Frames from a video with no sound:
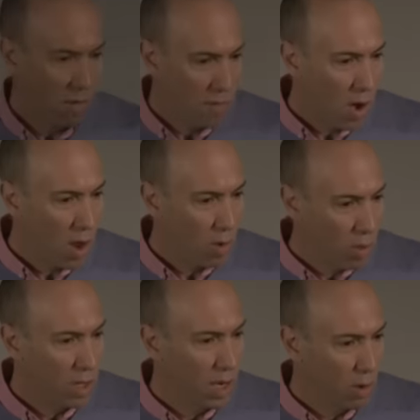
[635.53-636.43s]
final
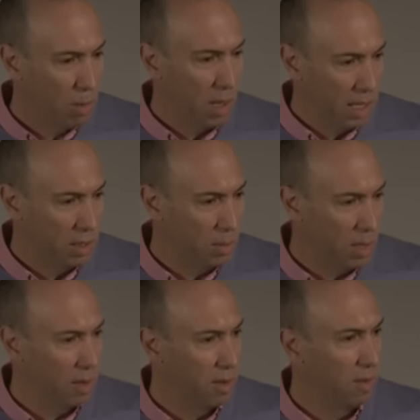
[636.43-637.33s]
clinical
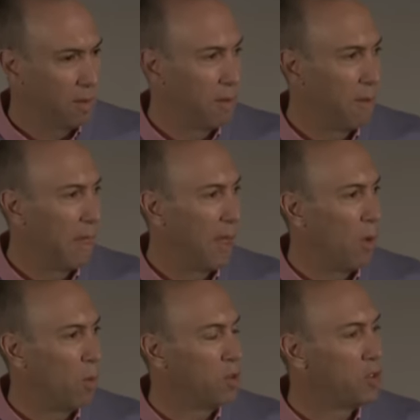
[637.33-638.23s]
placement
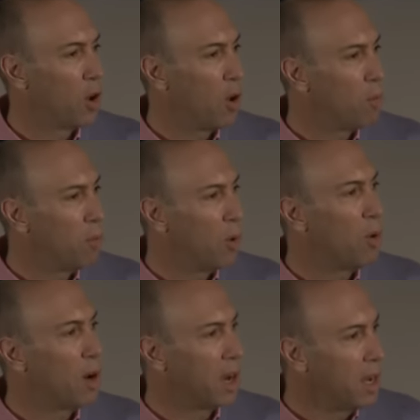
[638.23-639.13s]
was so
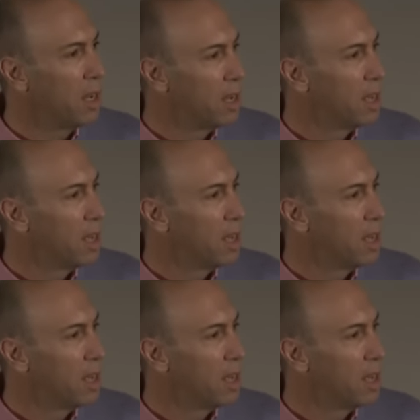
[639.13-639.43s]
boring,